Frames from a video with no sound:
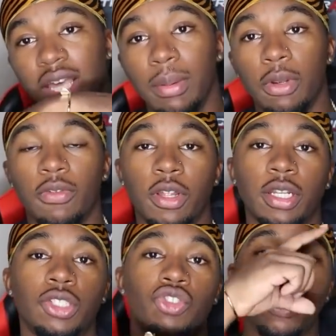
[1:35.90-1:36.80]
hit me over there
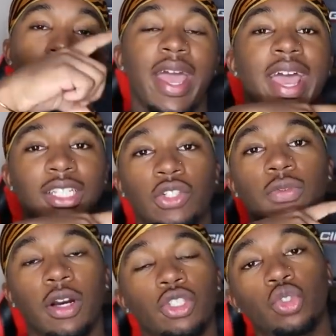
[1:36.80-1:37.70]
on Instagram at
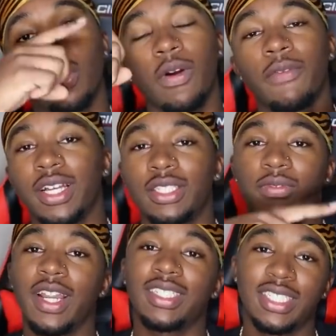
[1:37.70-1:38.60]
Joovier underscore. If I react to
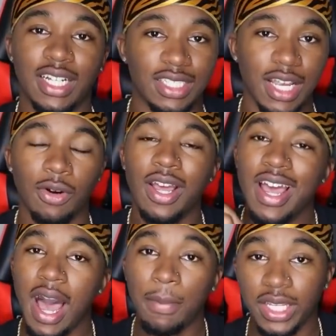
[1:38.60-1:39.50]
the video, I'll shout you out.
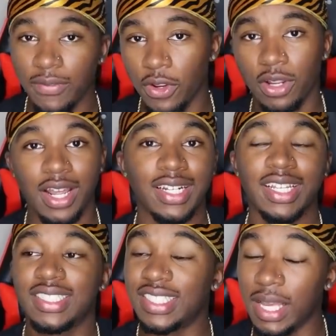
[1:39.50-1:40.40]
I'm gonna give y'all an
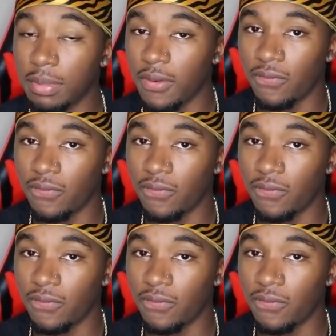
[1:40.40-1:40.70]
idea. Send me